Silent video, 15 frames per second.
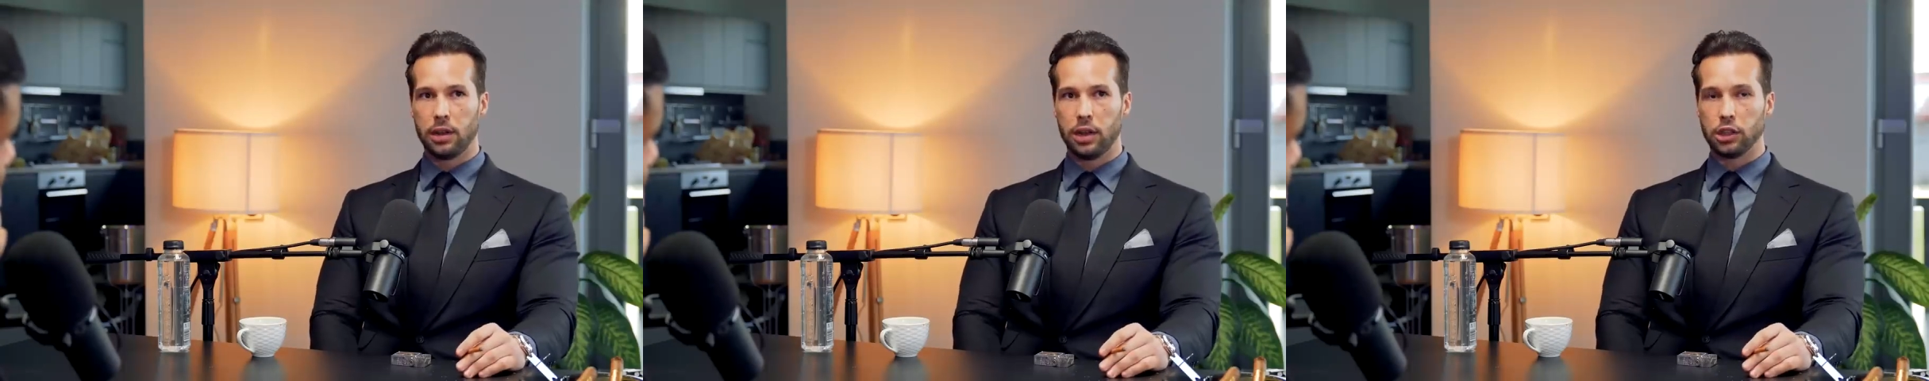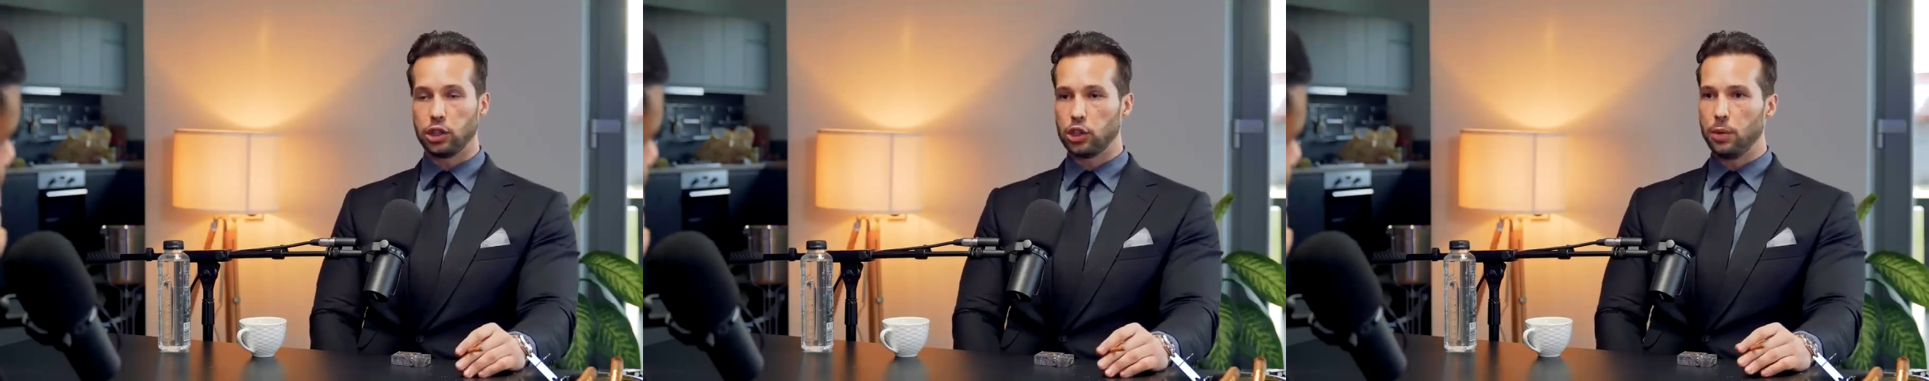
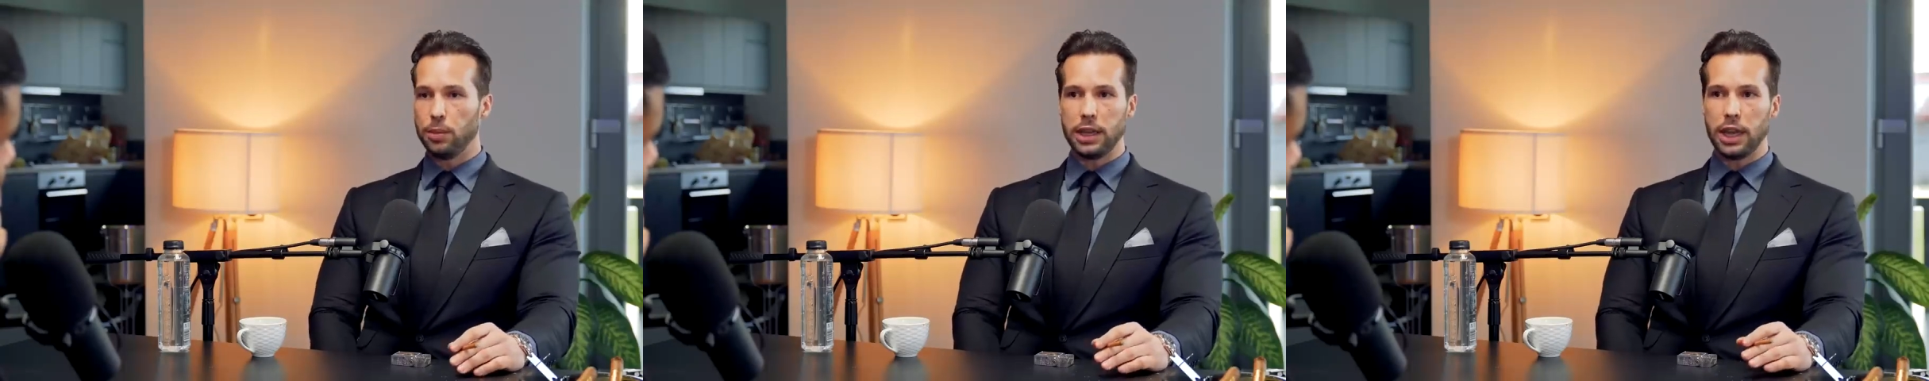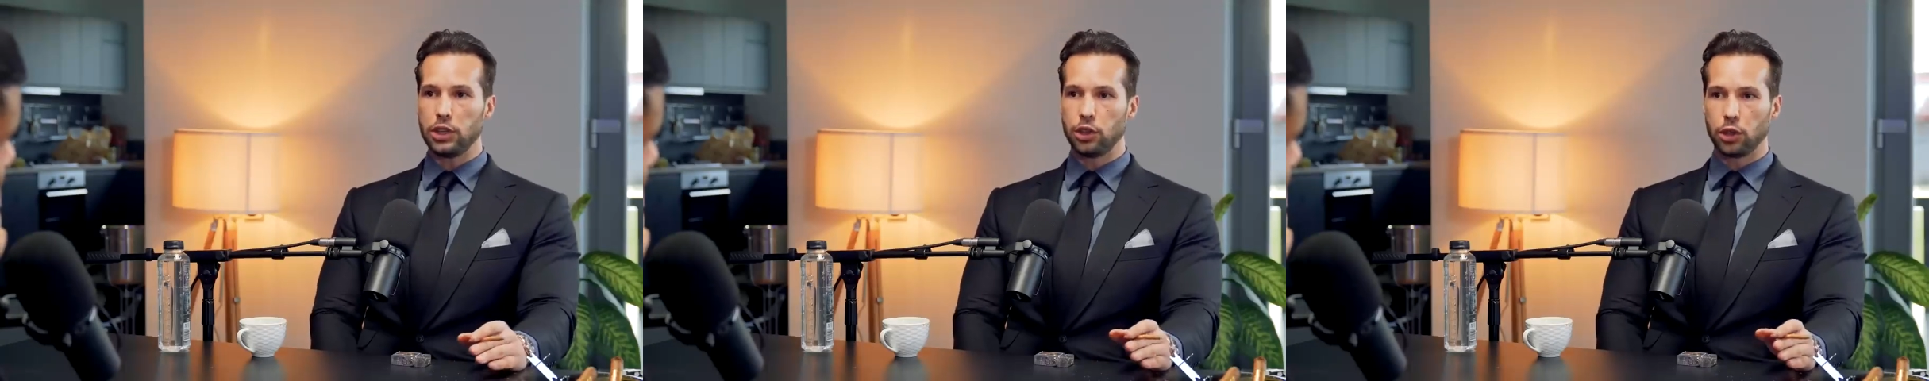
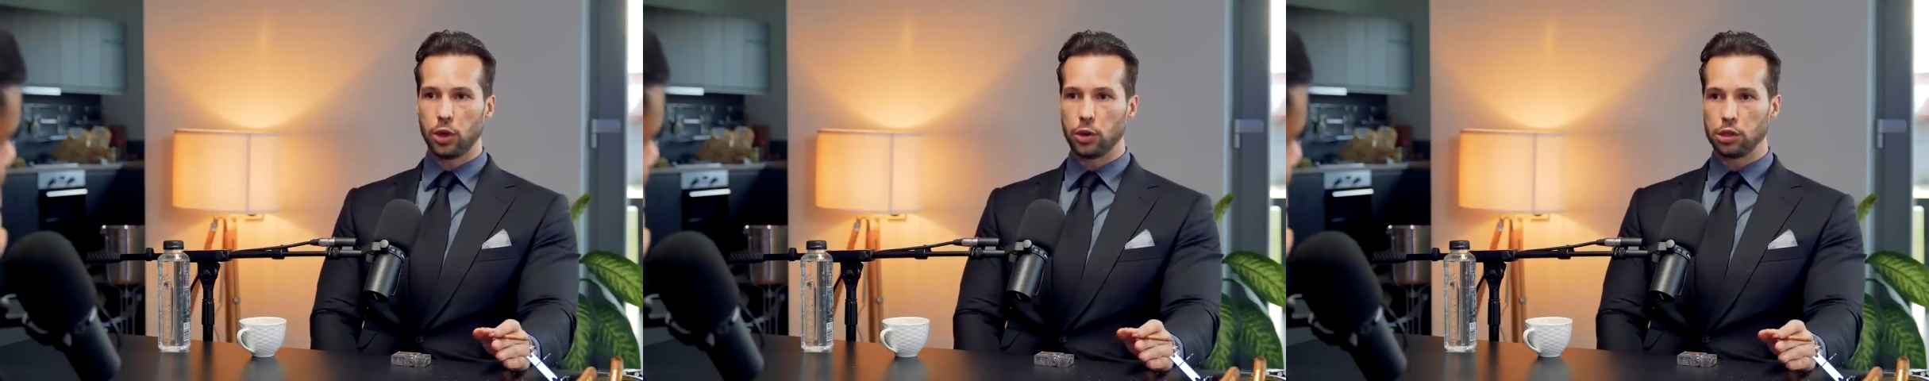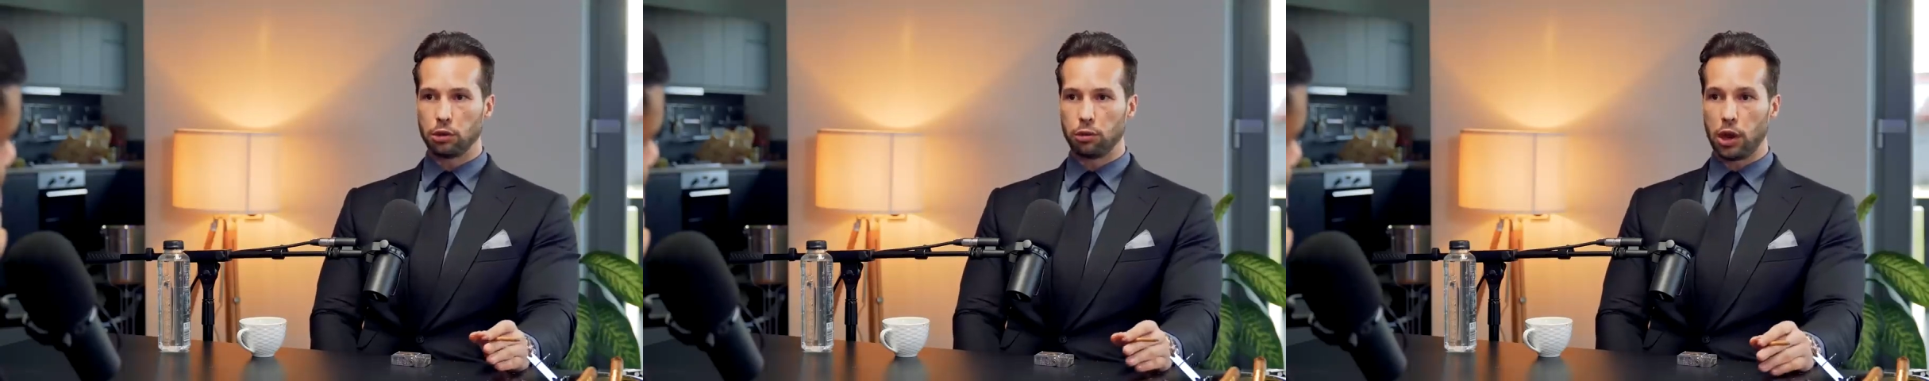Assuming nature
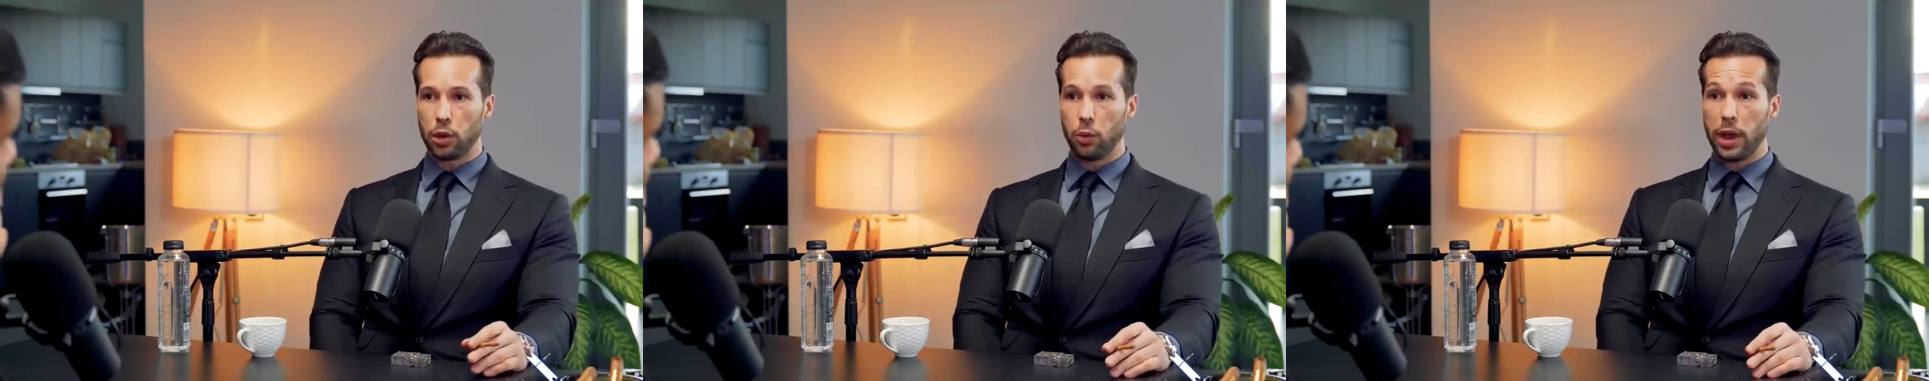goes the right